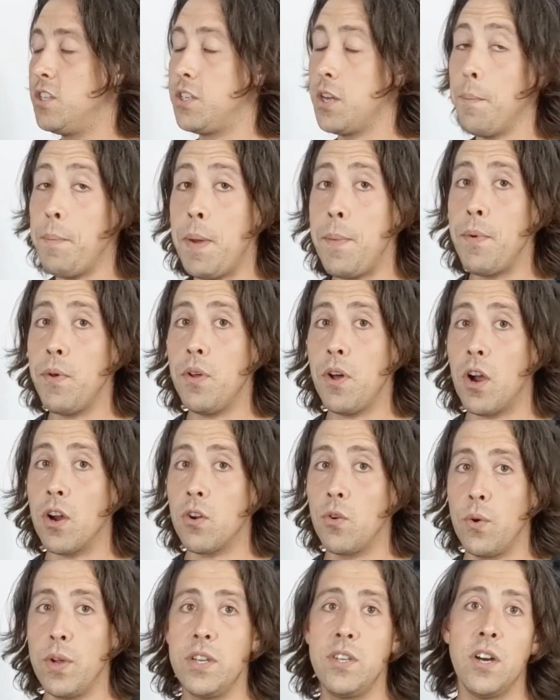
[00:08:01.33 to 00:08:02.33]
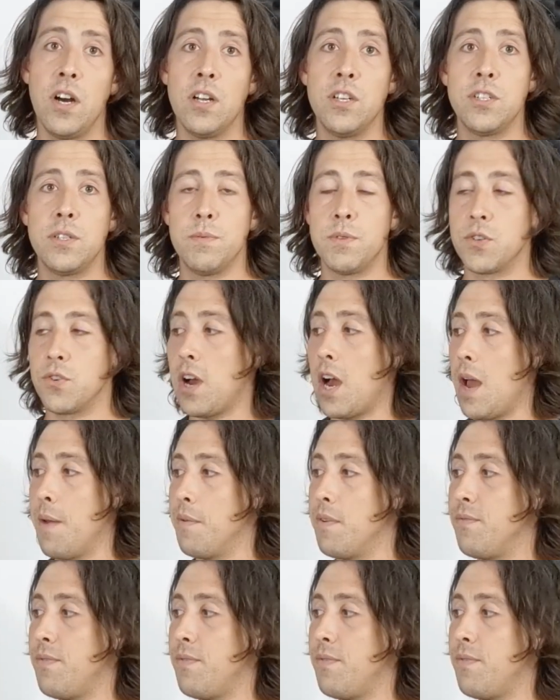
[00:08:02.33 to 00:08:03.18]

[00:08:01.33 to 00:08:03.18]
some people are going to unsubscribe.